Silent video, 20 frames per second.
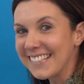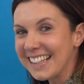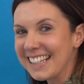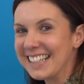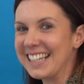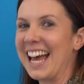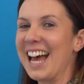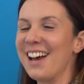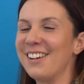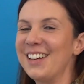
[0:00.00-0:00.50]

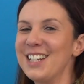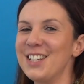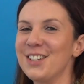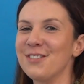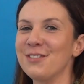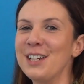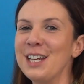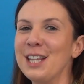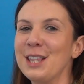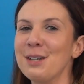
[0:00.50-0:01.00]
Now let's
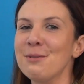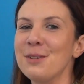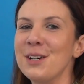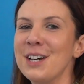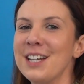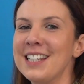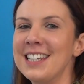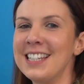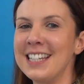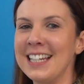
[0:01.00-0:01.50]
read the
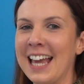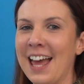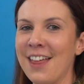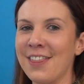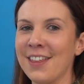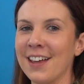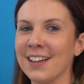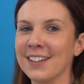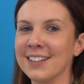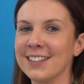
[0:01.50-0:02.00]
words
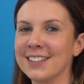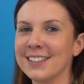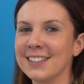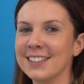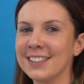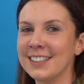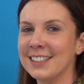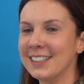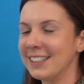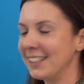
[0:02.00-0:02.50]
together.
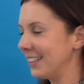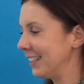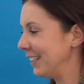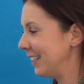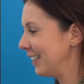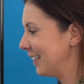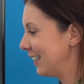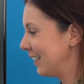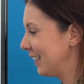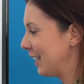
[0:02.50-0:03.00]

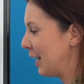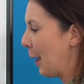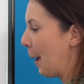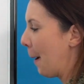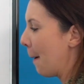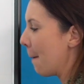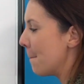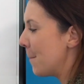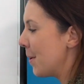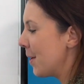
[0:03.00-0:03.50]

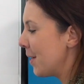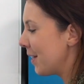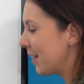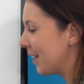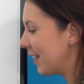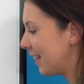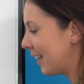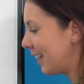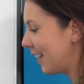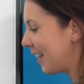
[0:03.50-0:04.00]
B,
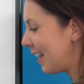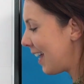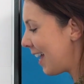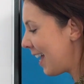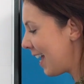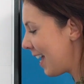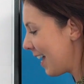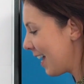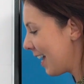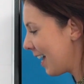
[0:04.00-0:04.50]

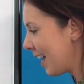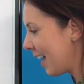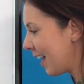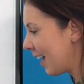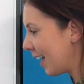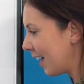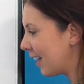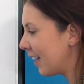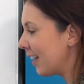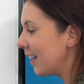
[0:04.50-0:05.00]
I,
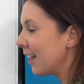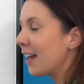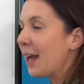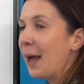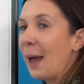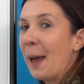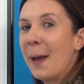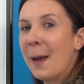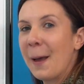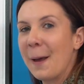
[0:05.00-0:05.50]
g,
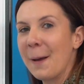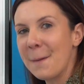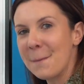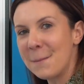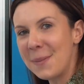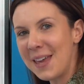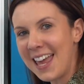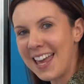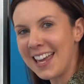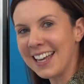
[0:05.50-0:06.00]

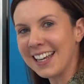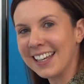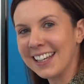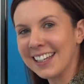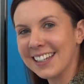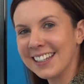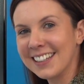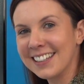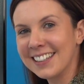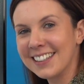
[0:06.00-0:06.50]
big.
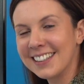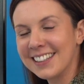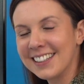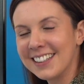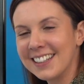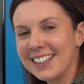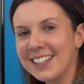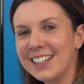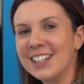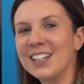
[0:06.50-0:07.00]

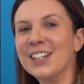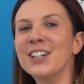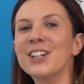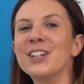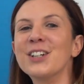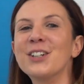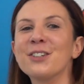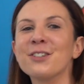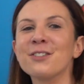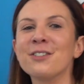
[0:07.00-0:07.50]

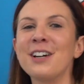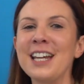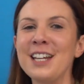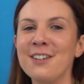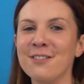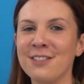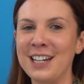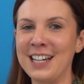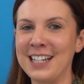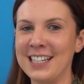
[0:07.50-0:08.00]
Great
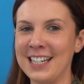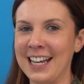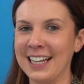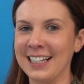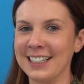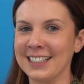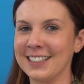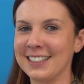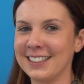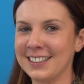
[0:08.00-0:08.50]

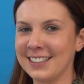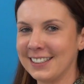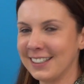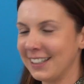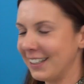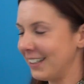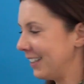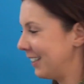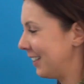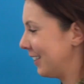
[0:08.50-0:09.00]
reading.
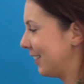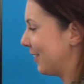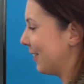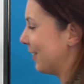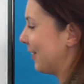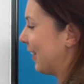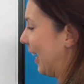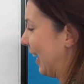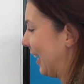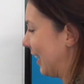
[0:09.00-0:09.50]

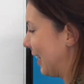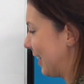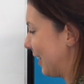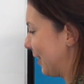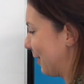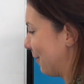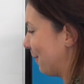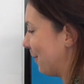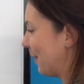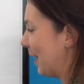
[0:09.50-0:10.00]
Right,
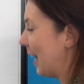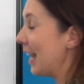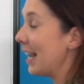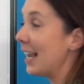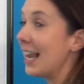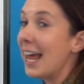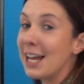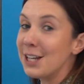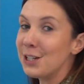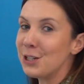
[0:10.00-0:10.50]

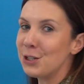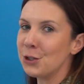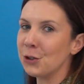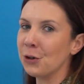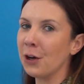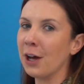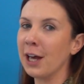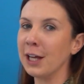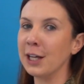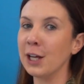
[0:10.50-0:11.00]
let's
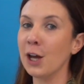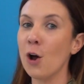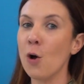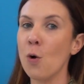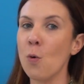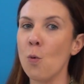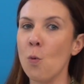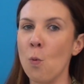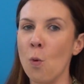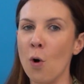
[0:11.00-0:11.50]
try
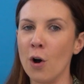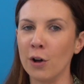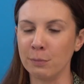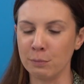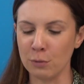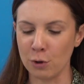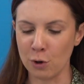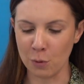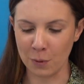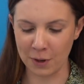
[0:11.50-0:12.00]
one
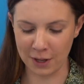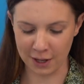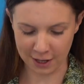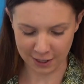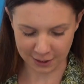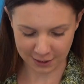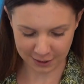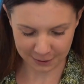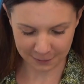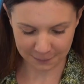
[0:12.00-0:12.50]
more
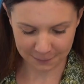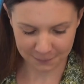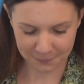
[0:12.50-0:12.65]
word.